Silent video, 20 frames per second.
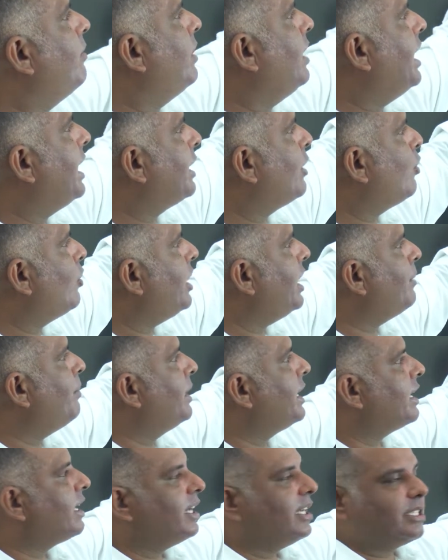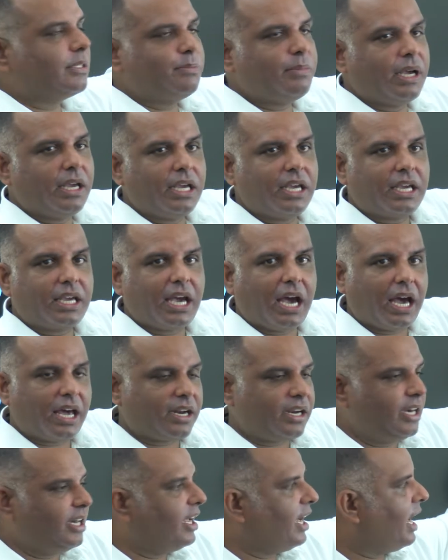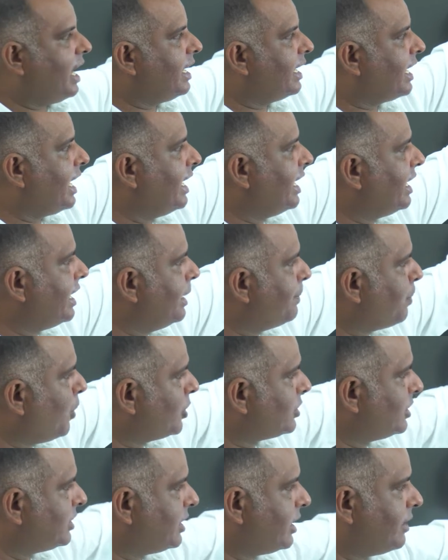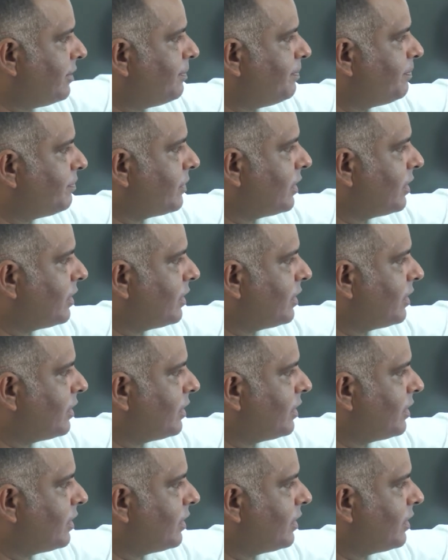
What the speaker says: eroded material is being carried and getting deposited.